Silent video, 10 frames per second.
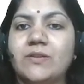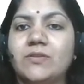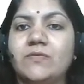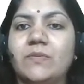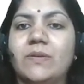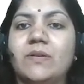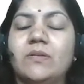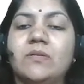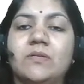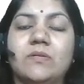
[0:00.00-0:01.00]
judge will be the
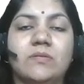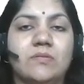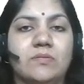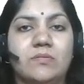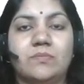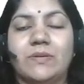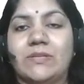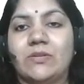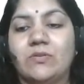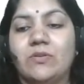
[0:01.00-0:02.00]

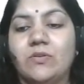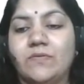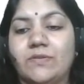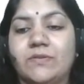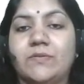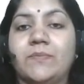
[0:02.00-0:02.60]
particular officer